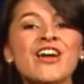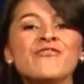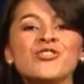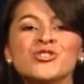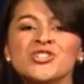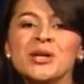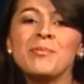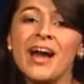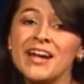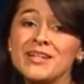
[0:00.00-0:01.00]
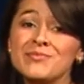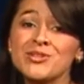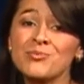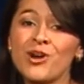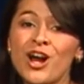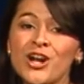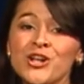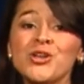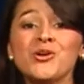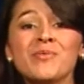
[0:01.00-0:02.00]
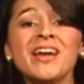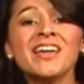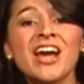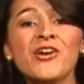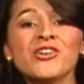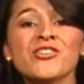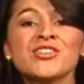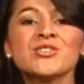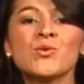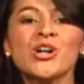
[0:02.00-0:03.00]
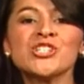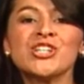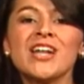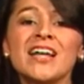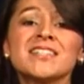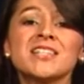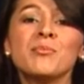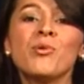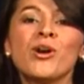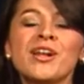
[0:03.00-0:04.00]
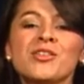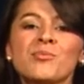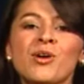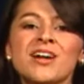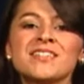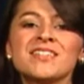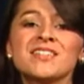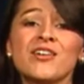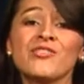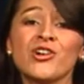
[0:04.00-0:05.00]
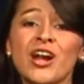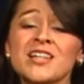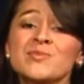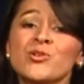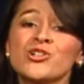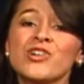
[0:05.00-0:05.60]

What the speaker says: If you ship items abroad, you may encounter this question at some point in the process of your export